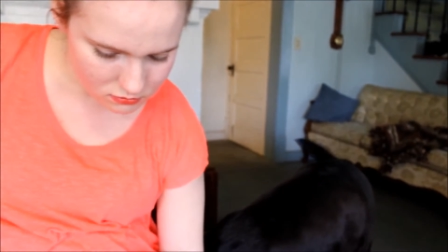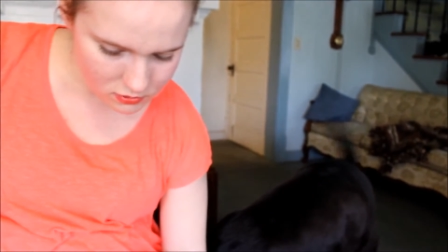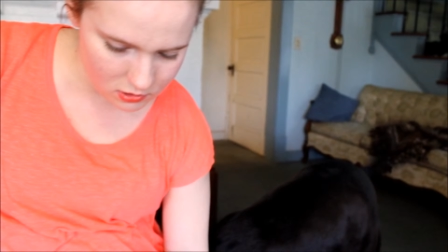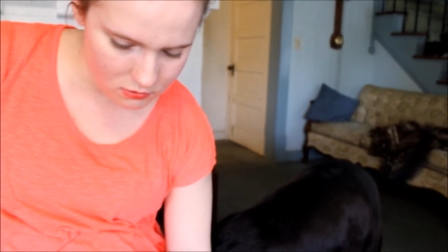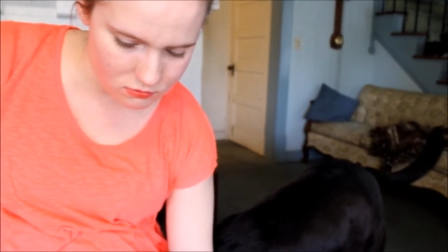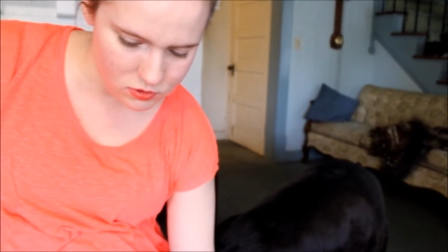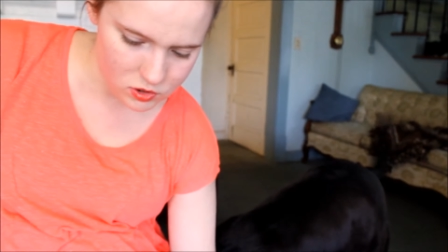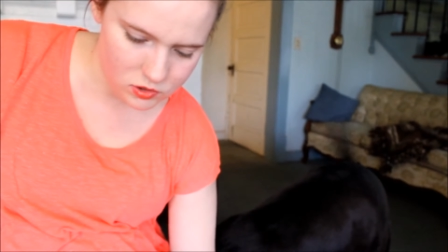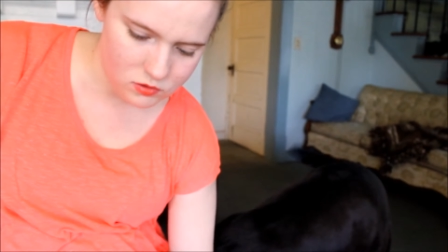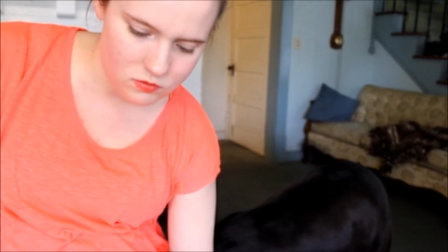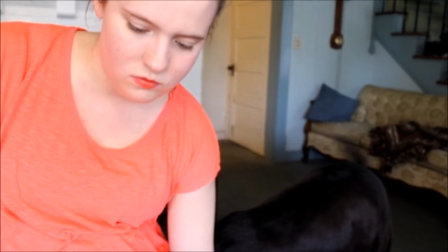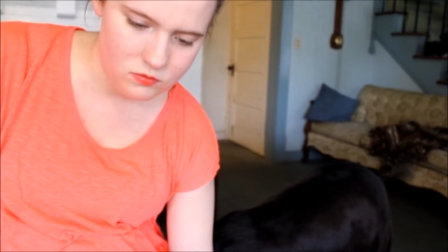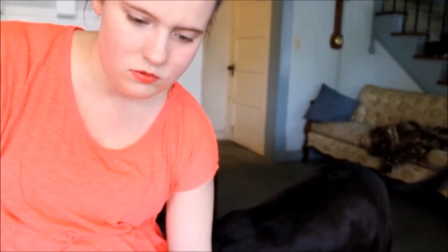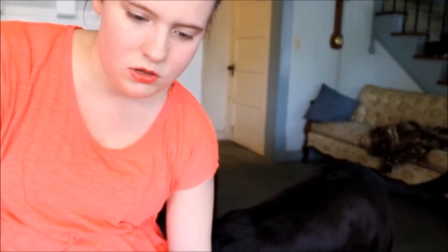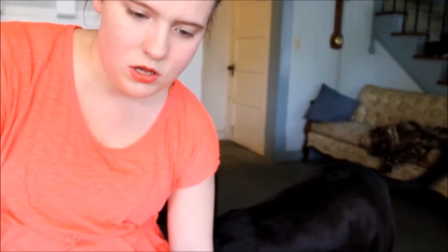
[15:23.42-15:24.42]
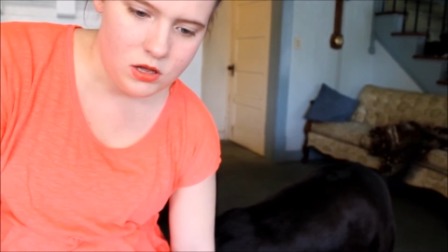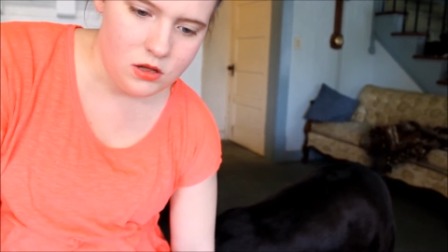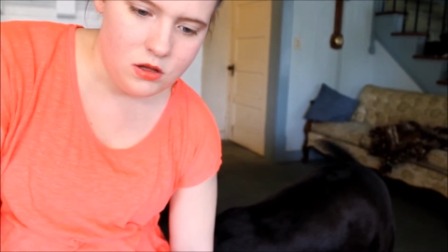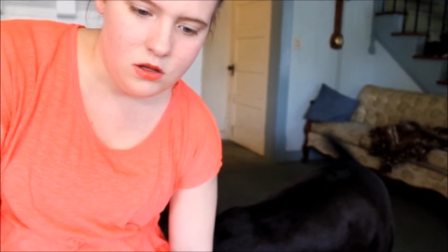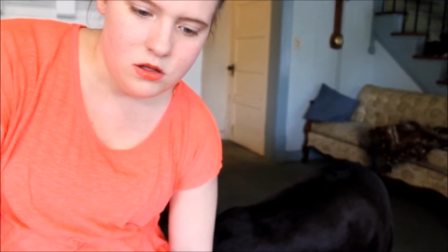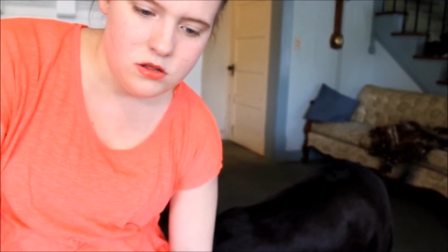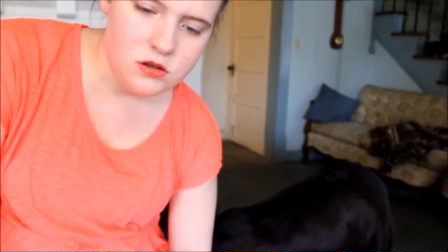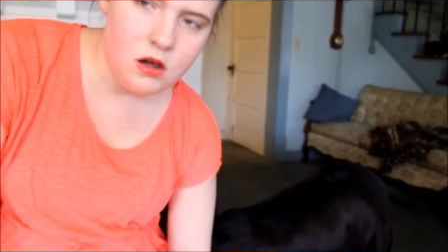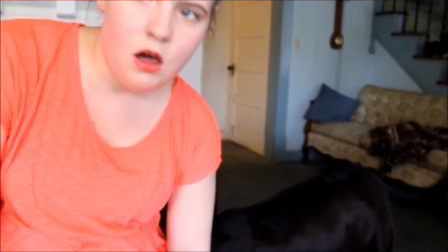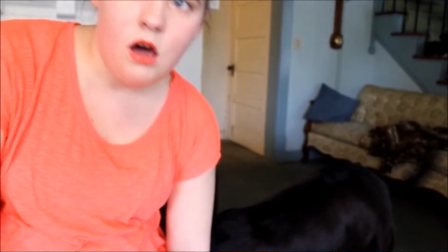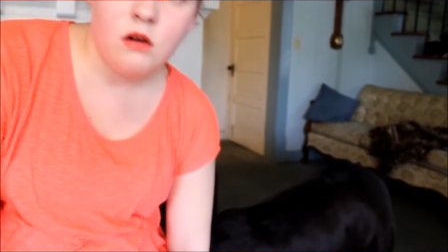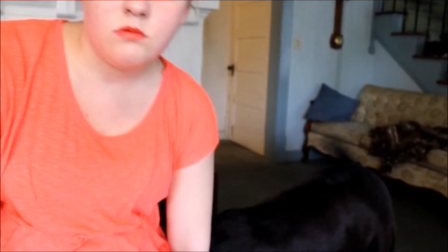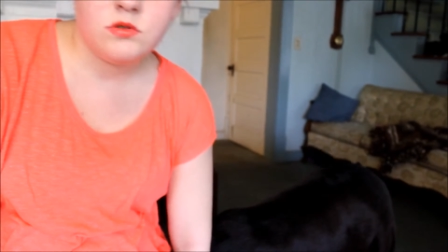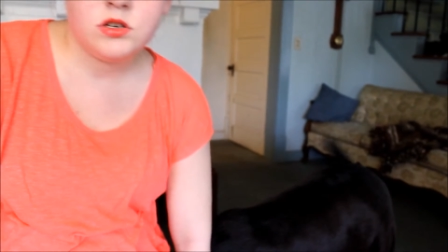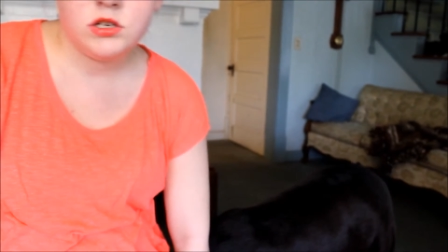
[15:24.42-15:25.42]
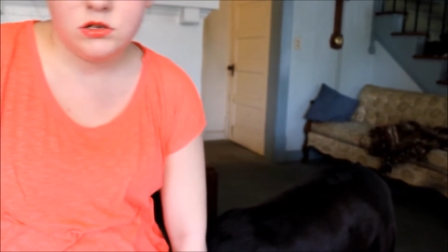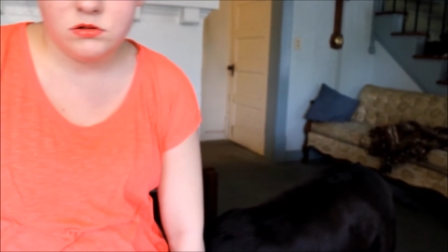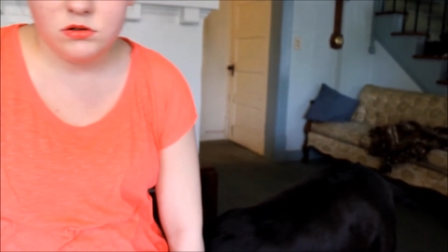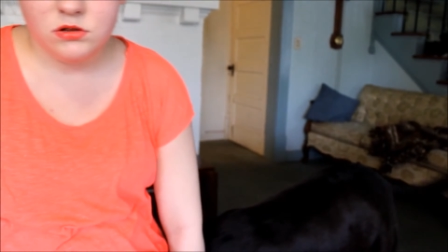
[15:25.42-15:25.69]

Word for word: don't you? Don't you?